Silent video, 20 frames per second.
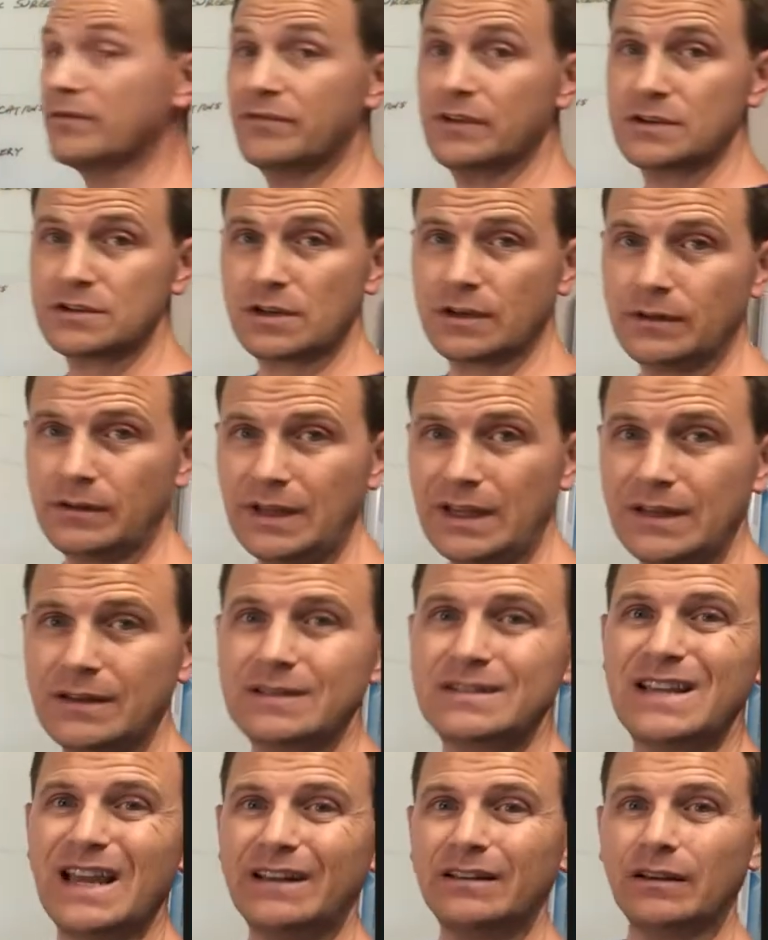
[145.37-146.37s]
efficiently,
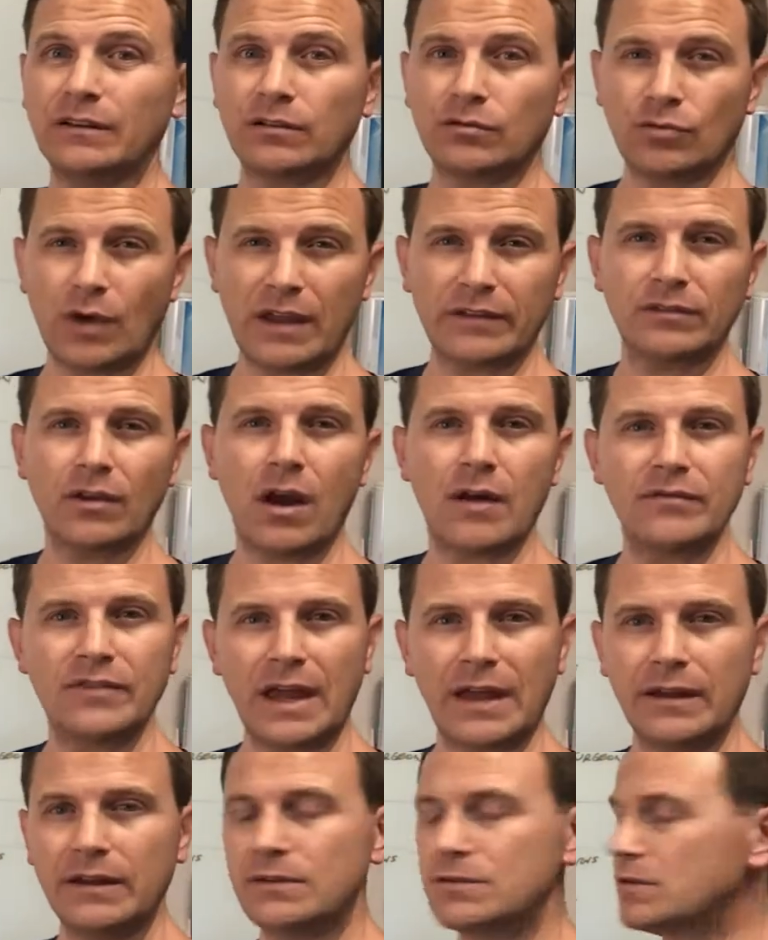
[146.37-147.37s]
take the stress off
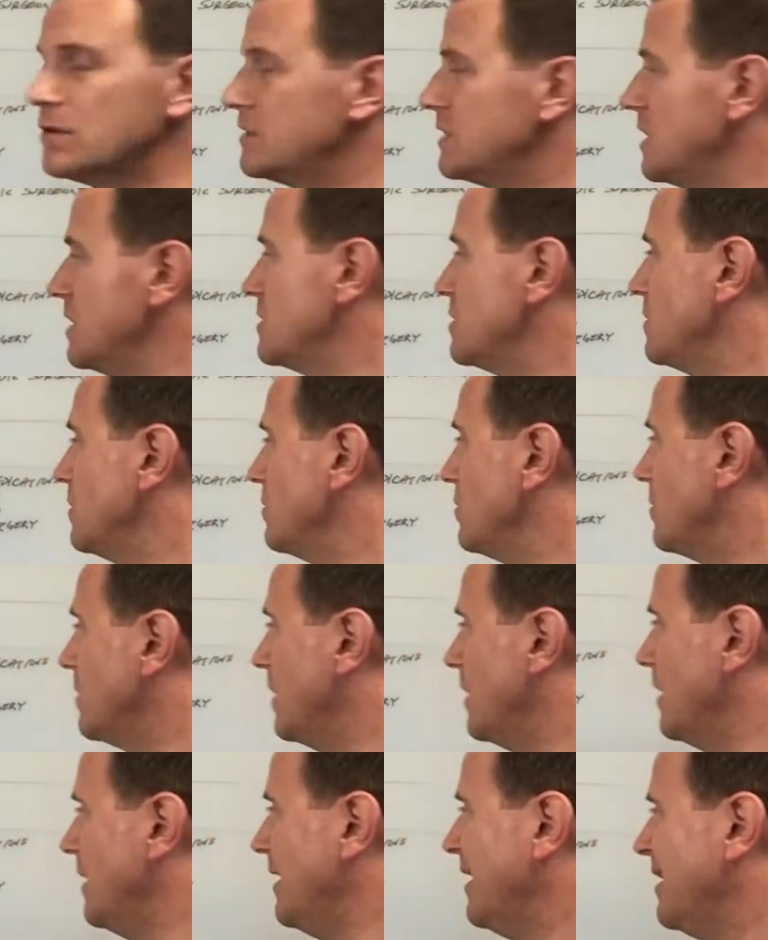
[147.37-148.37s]
that injured tissue?
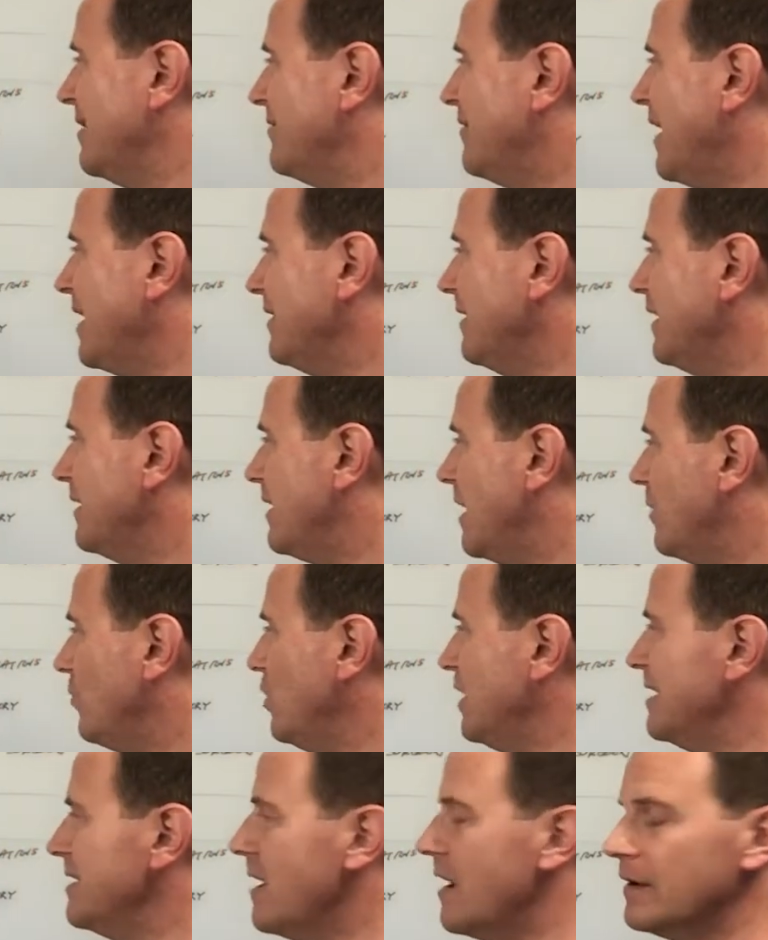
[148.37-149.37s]
And finally, then
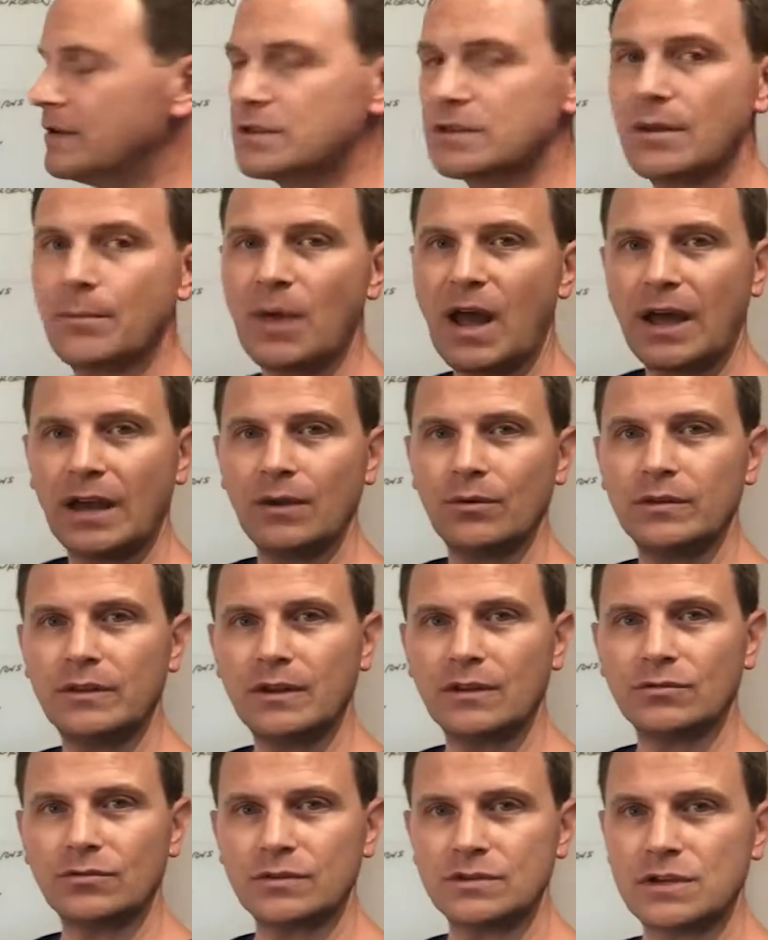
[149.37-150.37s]
we nudge the body with
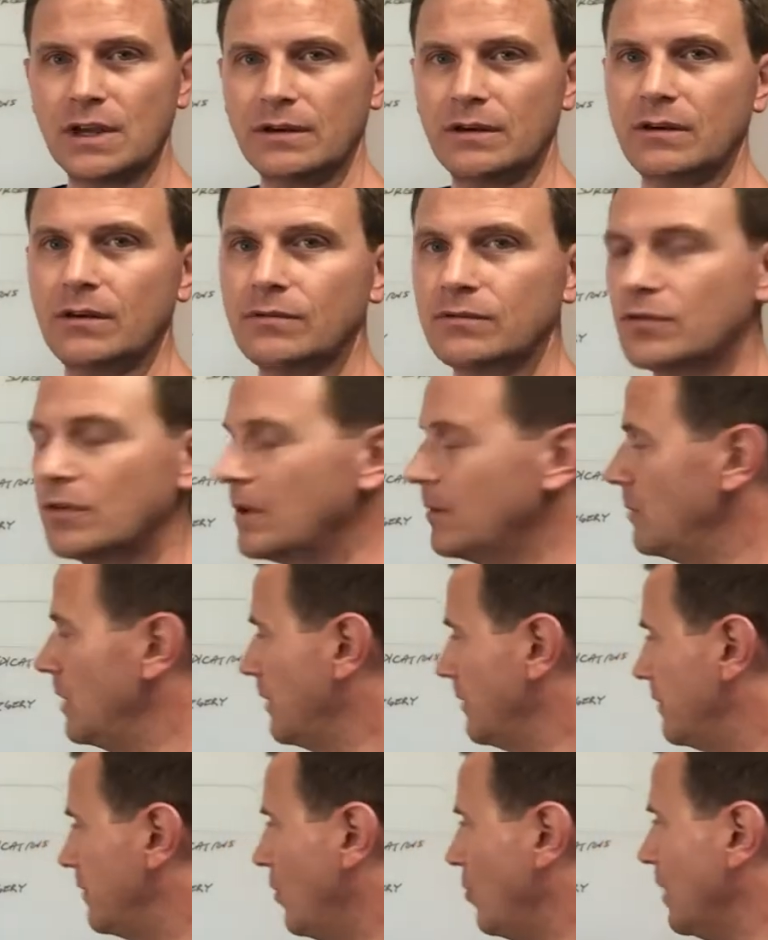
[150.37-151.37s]
these regenerative
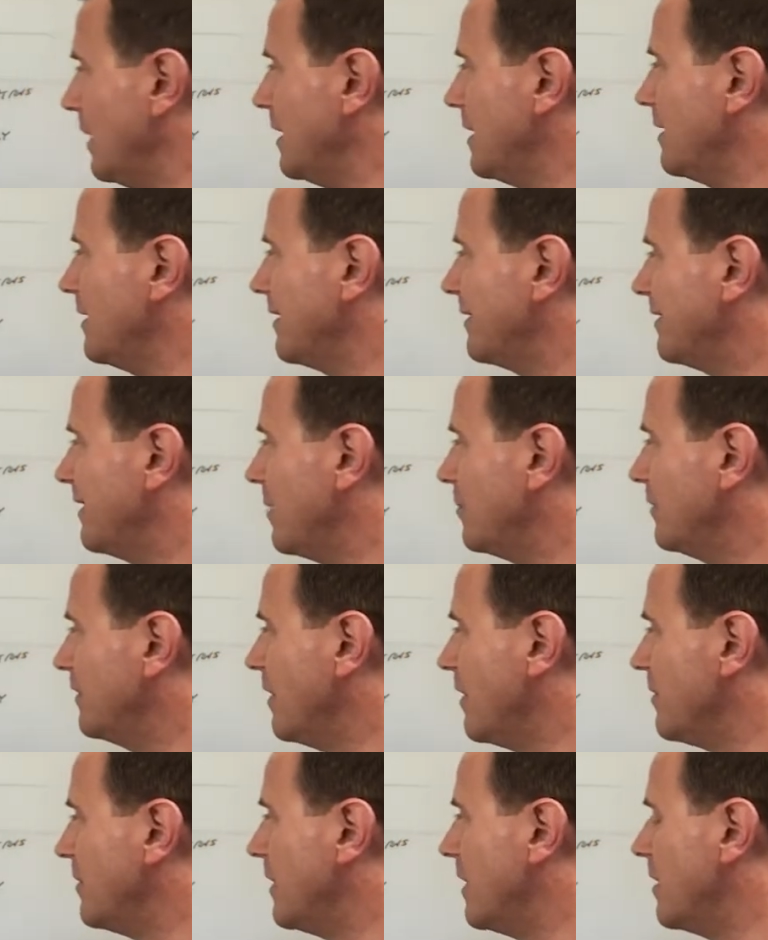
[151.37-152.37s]
treatments. So we get into stem
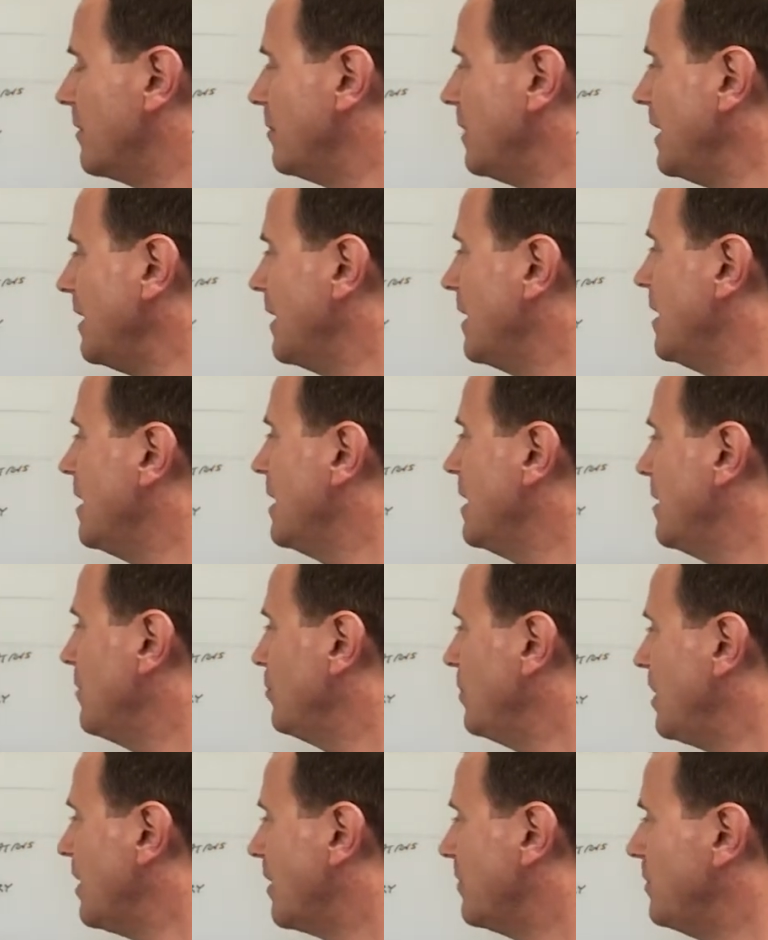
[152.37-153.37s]
cell therapy,
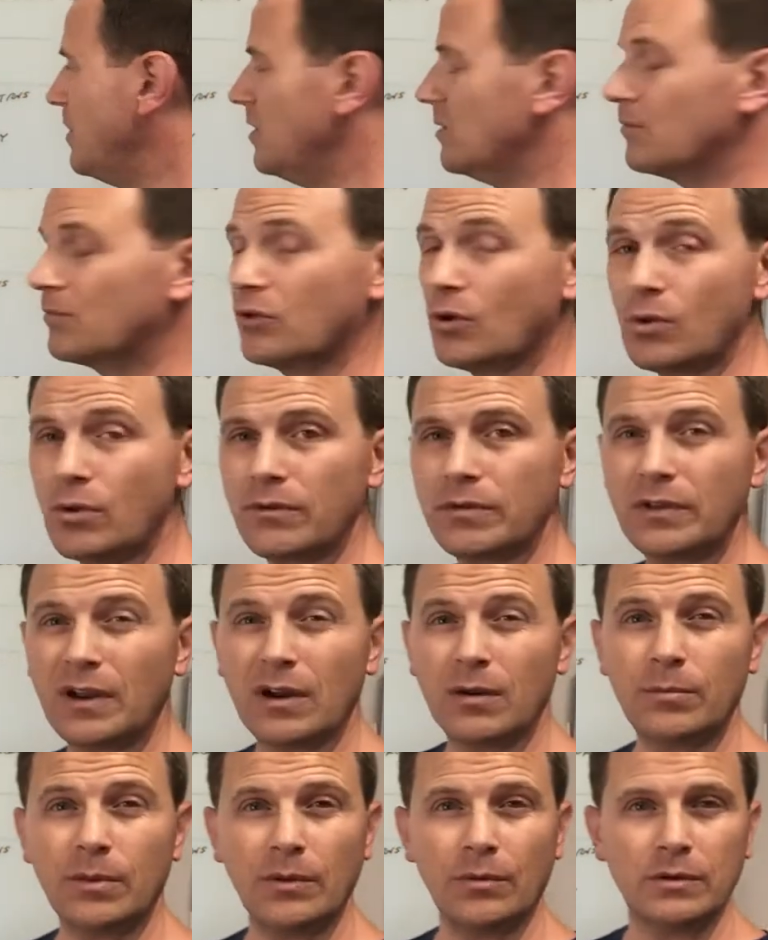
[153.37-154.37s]
PRP and
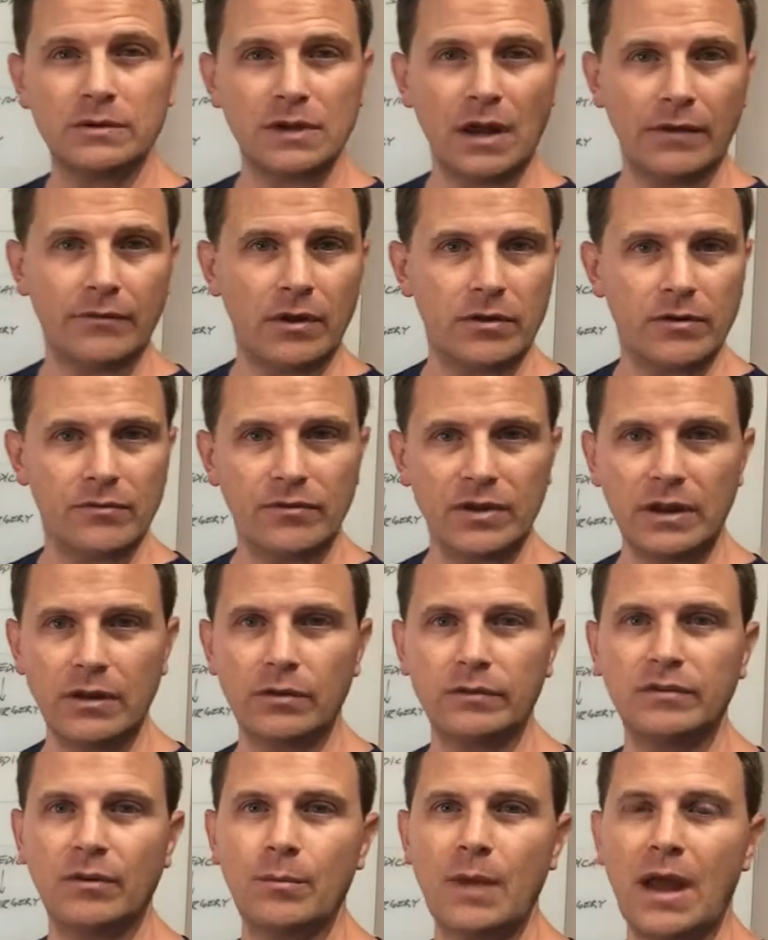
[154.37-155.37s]
prolotherapy, which I have other
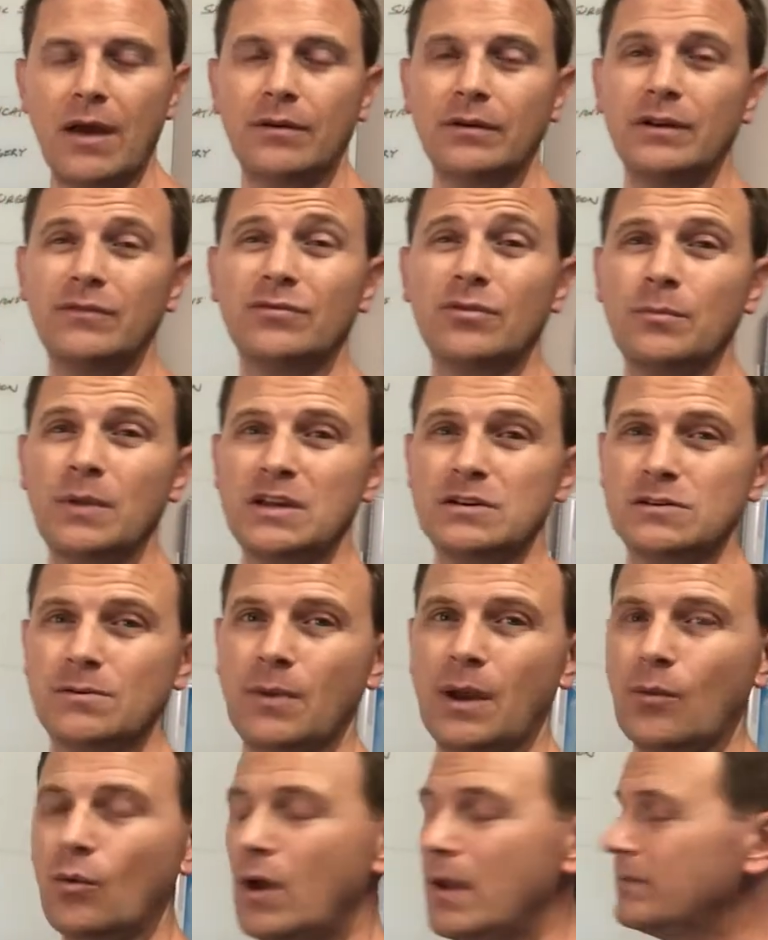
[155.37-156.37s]
videos about and information
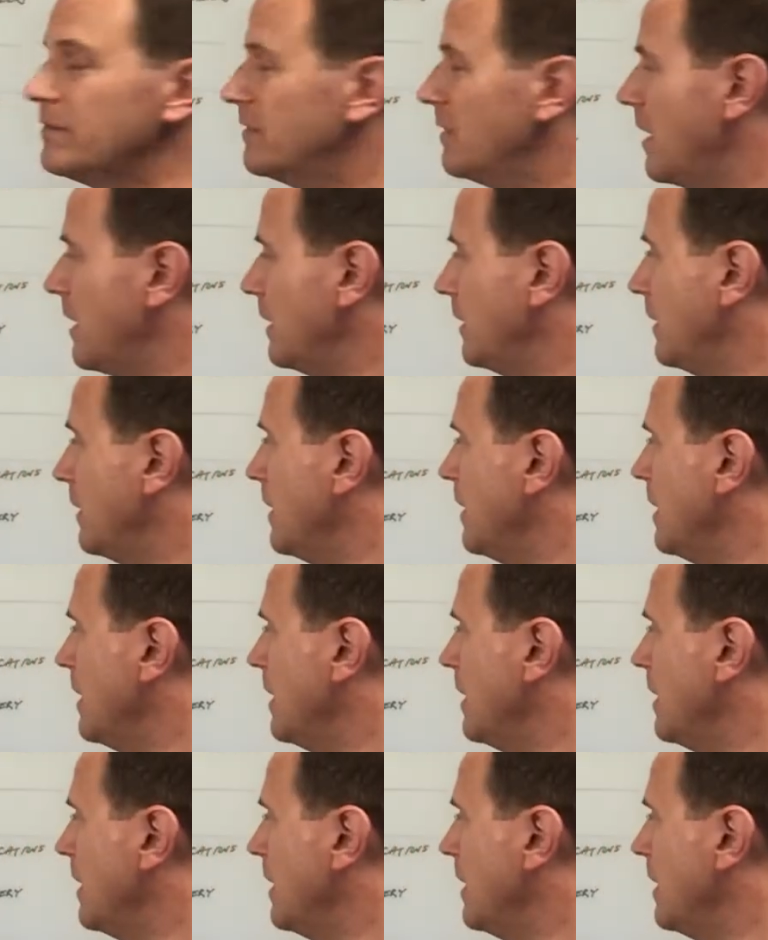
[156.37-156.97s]
on my website.